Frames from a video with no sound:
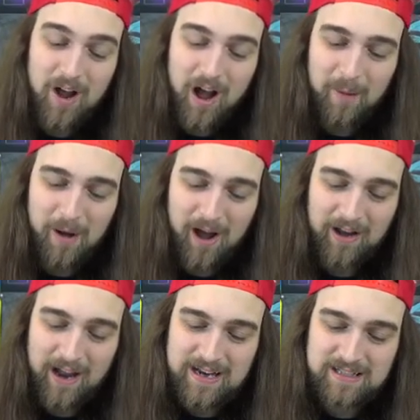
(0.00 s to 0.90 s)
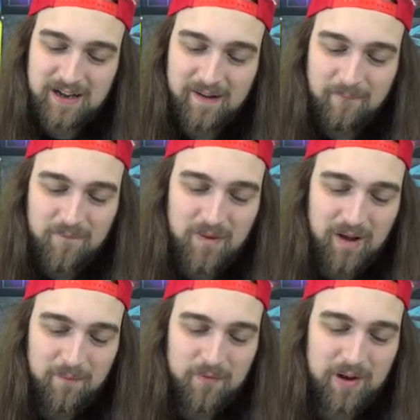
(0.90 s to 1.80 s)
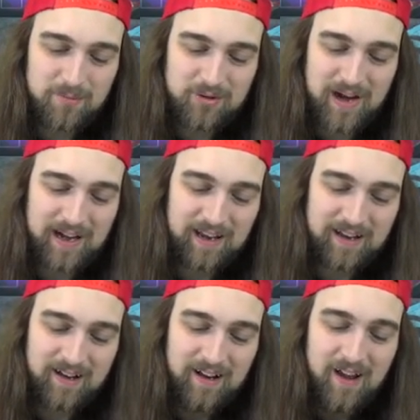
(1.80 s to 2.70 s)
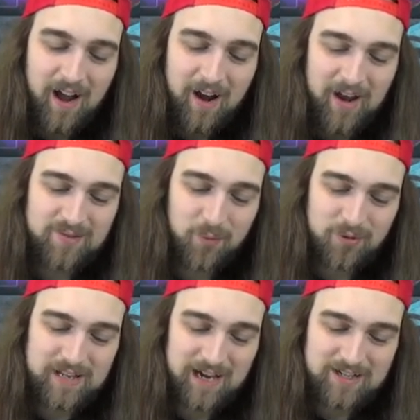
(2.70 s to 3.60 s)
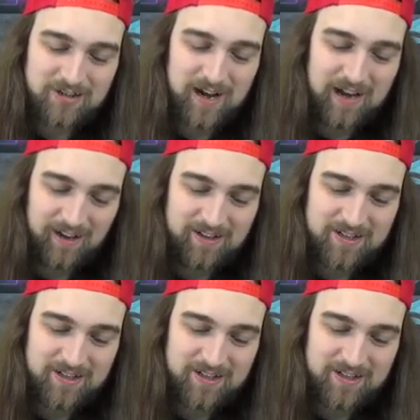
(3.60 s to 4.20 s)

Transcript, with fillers: um, Odd Eyes uh, uh, Venom Dragon, Odd Eyes Vortex Dragon.